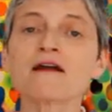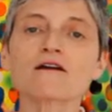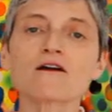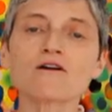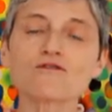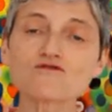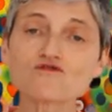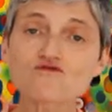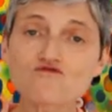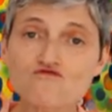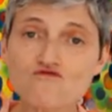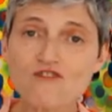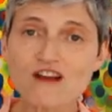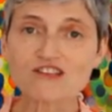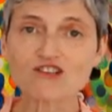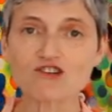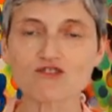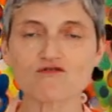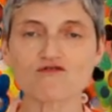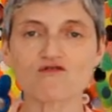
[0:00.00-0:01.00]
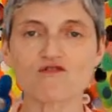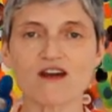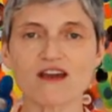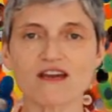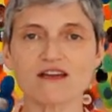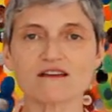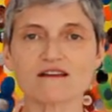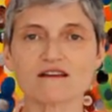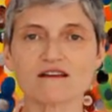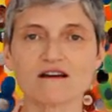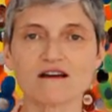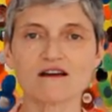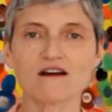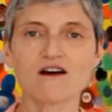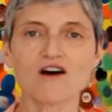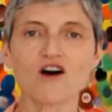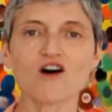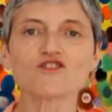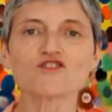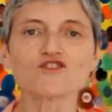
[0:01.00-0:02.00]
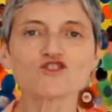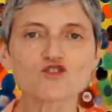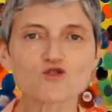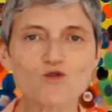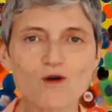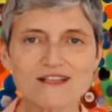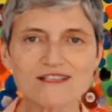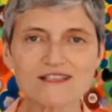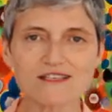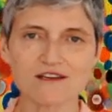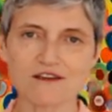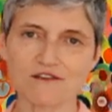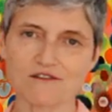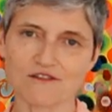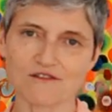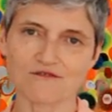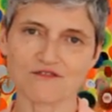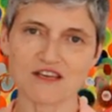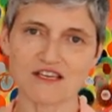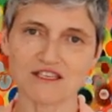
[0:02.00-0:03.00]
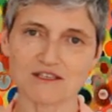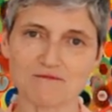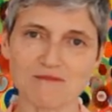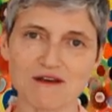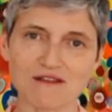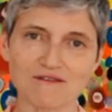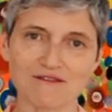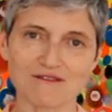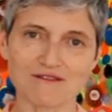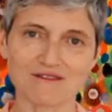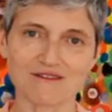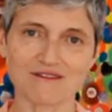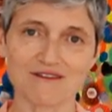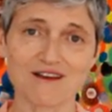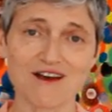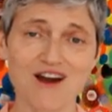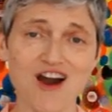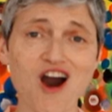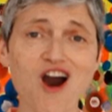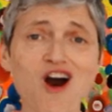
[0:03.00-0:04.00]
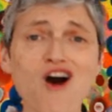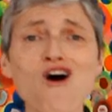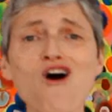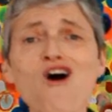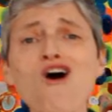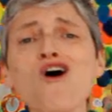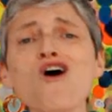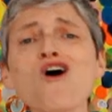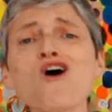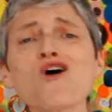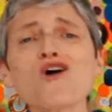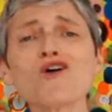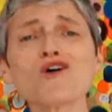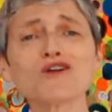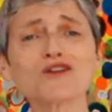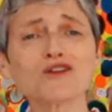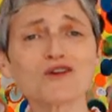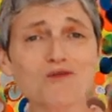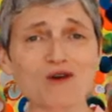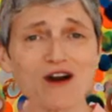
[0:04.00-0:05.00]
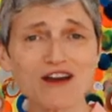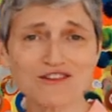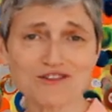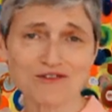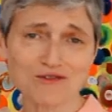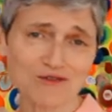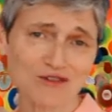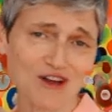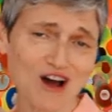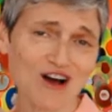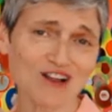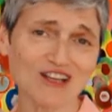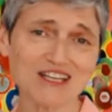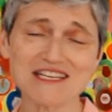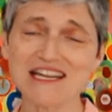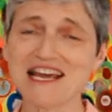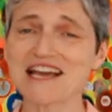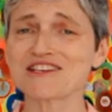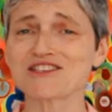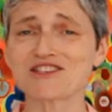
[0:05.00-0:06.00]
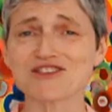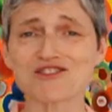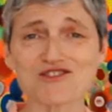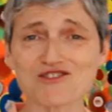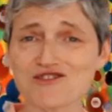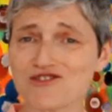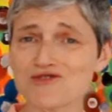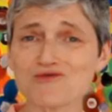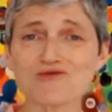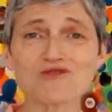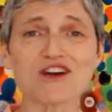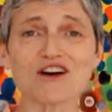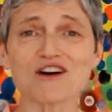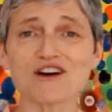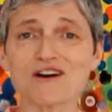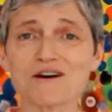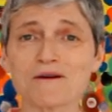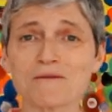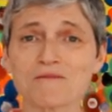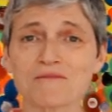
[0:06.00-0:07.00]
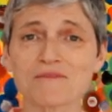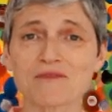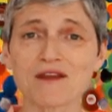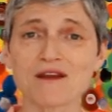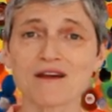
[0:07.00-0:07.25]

goes retrograde on the 20th of this month, all the way through the holidays and the new year,